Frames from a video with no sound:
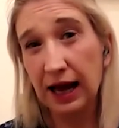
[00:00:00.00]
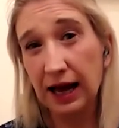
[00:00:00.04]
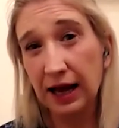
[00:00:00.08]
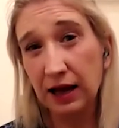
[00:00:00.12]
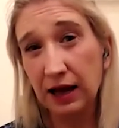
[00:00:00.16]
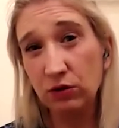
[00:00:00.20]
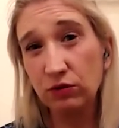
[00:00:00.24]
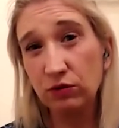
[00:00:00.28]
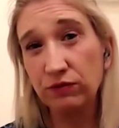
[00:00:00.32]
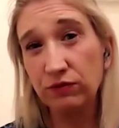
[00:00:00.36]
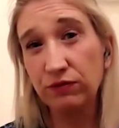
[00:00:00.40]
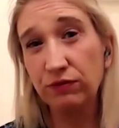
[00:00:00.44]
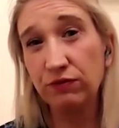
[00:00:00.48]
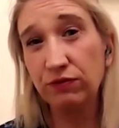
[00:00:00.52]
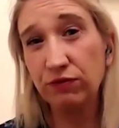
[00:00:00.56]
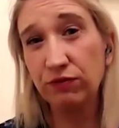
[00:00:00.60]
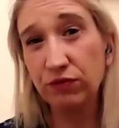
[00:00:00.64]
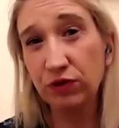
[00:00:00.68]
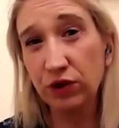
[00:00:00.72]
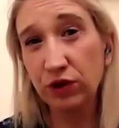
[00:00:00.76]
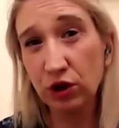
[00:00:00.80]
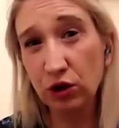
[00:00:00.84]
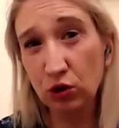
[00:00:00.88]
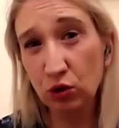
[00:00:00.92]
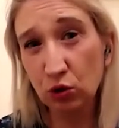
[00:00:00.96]
how
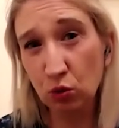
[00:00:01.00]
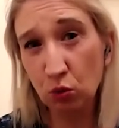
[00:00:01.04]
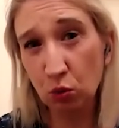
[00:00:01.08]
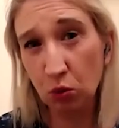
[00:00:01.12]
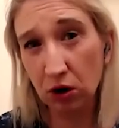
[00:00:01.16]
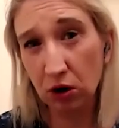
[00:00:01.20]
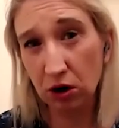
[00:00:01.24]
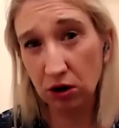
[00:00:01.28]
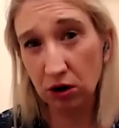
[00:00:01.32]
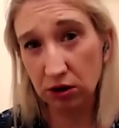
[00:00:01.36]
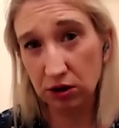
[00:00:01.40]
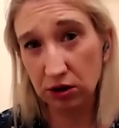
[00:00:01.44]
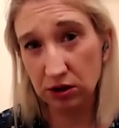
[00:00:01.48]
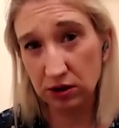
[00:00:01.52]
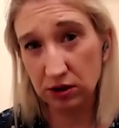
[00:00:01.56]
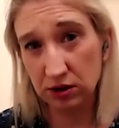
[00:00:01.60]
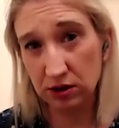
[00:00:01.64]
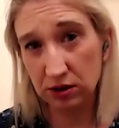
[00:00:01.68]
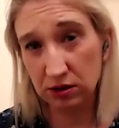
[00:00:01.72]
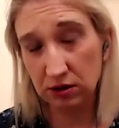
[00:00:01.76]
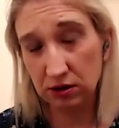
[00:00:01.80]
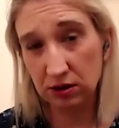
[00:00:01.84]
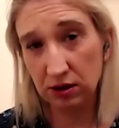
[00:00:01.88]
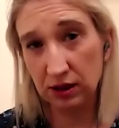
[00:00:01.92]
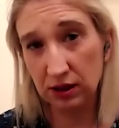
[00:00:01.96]
few
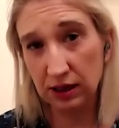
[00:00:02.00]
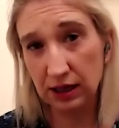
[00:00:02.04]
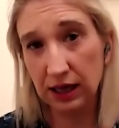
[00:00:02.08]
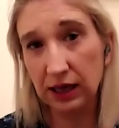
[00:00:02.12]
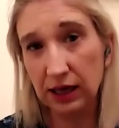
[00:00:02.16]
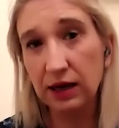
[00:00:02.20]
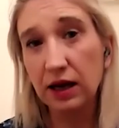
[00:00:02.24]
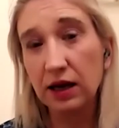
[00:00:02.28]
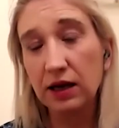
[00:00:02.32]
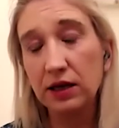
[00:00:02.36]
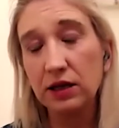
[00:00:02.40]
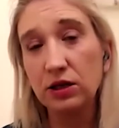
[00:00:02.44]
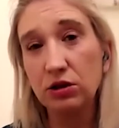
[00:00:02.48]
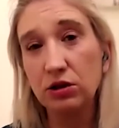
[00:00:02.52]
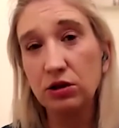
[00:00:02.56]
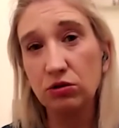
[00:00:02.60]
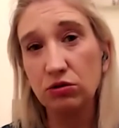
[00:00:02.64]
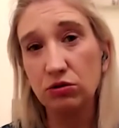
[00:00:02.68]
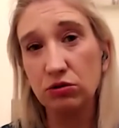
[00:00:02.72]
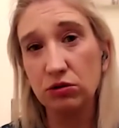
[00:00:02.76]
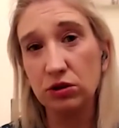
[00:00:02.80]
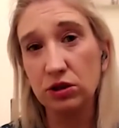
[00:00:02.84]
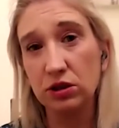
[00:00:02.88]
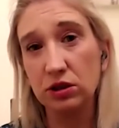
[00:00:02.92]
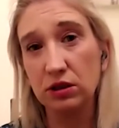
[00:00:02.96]
words can I
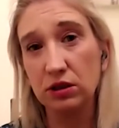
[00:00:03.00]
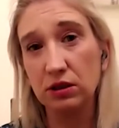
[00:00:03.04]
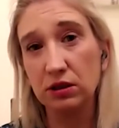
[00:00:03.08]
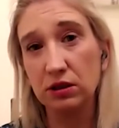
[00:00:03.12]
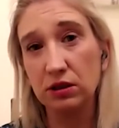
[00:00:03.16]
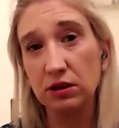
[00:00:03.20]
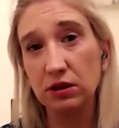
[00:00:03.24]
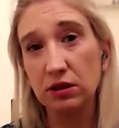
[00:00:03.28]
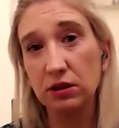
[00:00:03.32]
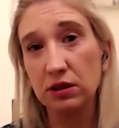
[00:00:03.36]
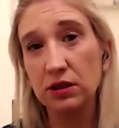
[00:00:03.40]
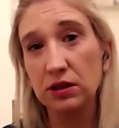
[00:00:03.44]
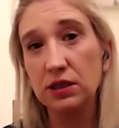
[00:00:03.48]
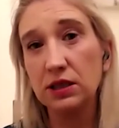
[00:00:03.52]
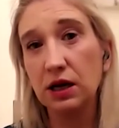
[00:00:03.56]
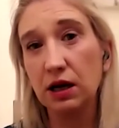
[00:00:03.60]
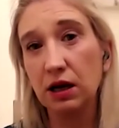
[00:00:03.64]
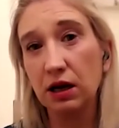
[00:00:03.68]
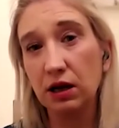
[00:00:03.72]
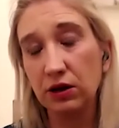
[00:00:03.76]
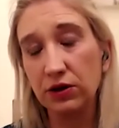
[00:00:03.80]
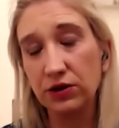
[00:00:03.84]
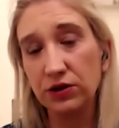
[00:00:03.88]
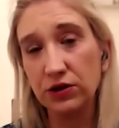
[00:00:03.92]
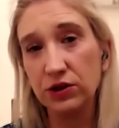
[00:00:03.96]
use to
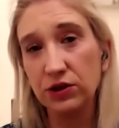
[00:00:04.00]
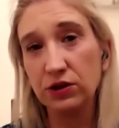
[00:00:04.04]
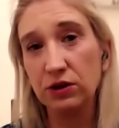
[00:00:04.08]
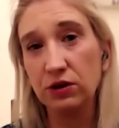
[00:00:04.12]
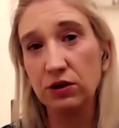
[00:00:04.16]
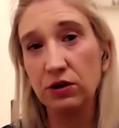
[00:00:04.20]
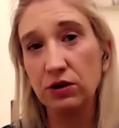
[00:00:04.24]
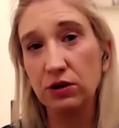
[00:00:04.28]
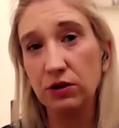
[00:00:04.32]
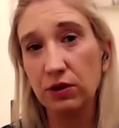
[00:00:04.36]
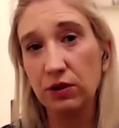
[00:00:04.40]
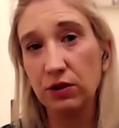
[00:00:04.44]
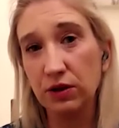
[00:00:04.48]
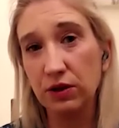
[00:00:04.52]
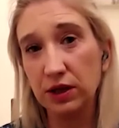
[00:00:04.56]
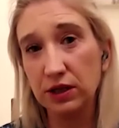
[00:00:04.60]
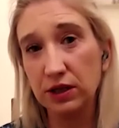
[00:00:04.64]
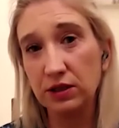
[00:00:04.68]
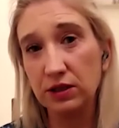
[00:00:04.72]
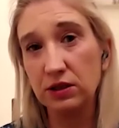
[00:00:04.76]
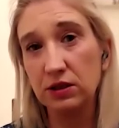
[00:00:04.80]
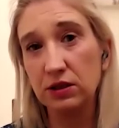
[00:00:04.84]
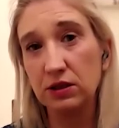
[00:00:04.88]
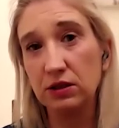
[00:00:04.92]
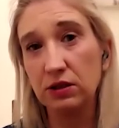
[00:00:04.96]
answer
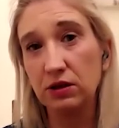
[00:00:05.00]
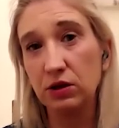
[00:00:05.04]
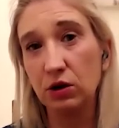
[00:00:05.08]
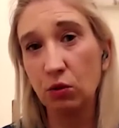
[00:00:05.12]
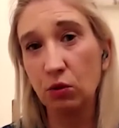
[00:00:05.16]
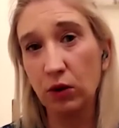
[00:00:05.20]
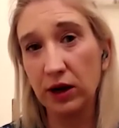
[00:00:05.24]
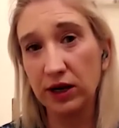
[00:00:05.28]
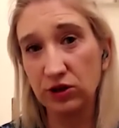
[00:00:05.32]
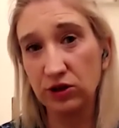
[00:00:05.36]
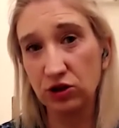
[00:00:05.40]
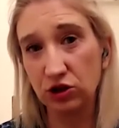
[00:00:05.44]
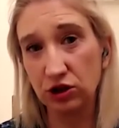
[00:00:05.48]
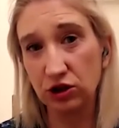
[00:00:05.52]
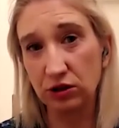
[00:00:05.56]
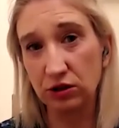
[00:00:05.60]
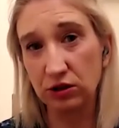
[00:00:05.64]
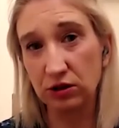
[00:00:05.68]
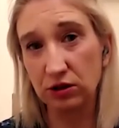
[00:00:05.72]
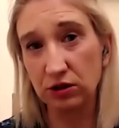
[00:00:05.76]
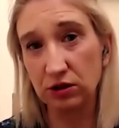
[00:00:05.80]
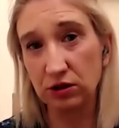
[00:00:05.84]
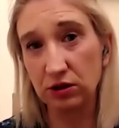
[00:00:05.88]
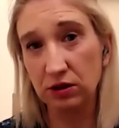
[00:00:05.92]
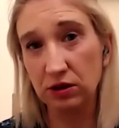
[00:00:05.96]
this
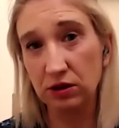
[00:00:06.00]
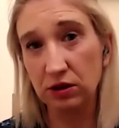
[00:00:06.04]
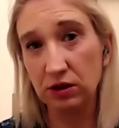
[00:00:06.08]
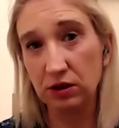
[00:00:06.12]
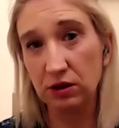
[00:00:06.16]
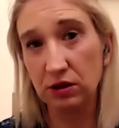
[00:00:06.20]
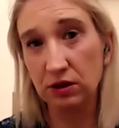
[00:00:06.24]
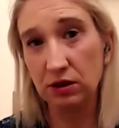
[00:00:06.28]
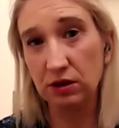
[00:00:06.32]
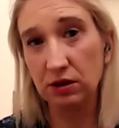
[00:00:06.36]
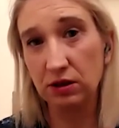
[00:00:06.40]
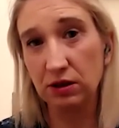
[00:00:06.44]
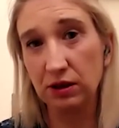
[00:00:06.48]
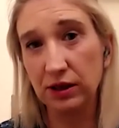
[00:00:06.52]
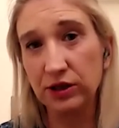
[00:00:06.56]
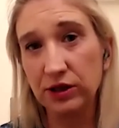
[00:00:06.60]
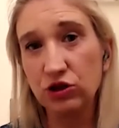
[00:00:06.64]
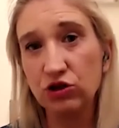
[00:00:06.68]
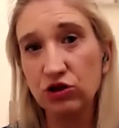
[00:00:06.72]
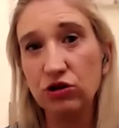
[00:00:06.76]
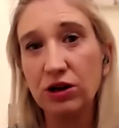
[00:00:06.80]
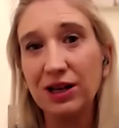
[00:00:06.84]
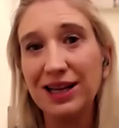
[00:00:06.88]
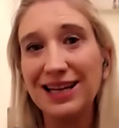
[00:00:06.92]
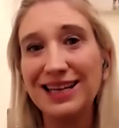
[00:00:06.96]
question?
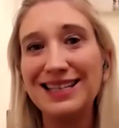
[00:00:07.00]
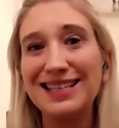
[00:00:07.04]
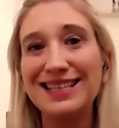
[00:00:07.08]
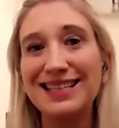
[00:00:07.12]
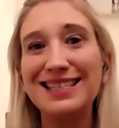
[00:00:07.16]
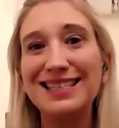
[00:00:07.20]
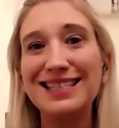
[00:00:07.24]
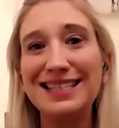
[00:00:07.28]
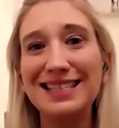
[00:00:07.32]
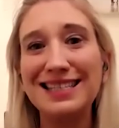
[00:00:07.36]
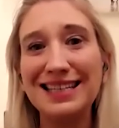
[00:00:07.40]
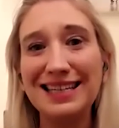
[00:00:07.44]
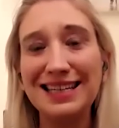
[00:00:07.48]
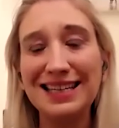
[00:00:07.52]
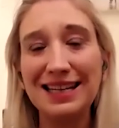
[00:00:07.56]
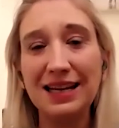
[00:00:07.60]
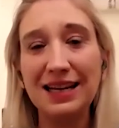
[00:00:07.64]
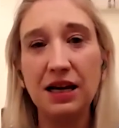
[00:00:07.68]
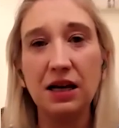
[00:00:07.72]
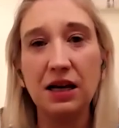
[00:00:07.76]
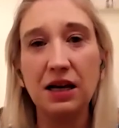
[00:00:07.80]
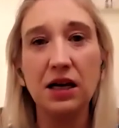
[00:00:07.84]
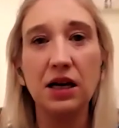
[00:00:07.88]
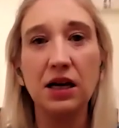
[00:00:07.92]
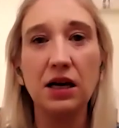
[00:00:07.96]
Literally
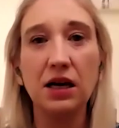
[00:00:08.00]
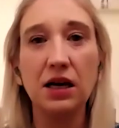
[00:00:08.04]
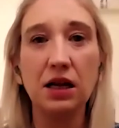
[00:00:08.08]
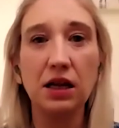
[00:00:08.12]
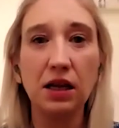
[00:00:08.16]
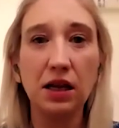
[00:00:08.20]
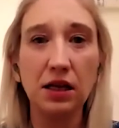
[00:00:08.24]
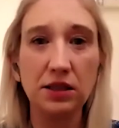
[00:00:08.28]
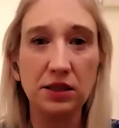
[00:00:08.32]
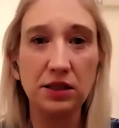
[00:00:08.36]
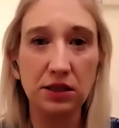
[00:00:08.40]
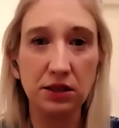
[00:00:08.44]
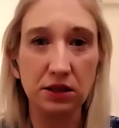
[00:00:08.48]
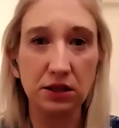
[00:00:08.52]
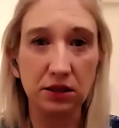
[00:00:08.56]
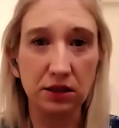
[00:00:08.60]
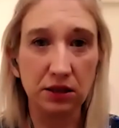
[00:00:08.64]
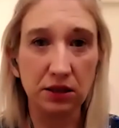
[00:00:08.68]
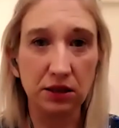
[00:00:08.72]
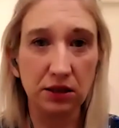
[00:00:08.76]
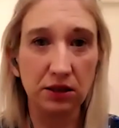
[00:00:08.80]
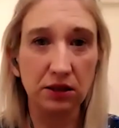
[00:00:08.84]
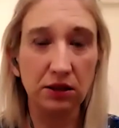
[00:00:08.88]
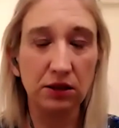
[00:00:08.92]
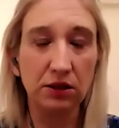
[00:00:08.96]

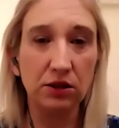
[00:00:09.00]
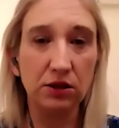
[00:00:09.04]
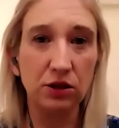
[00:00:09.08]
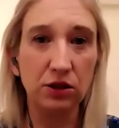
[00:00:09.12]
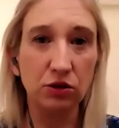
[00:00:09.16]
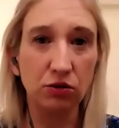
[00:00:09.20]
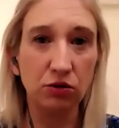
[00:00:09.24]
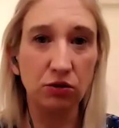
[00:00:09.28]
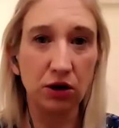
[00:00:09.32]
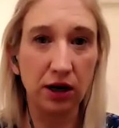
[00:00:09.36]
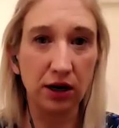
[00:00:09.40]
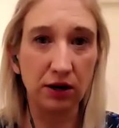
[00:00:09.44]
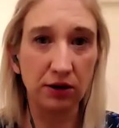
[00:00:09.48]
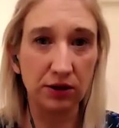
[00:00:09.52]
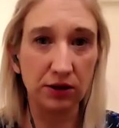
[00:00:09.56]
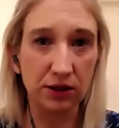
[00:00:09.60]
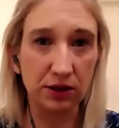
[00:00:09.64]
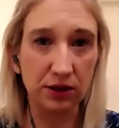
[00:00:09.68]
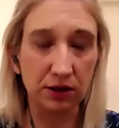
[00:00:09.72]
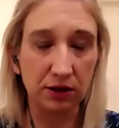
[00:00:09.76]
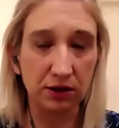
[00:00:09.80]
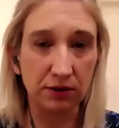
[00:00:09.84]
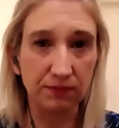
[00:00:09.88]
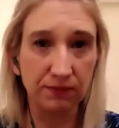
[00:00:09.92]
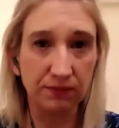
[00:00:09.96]
declutter your
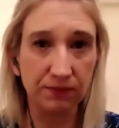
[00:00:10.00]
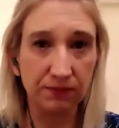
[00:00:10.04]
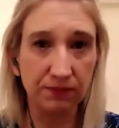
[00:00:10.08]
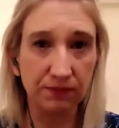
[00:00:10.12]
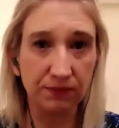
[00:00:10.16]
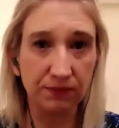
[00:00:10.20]
answer.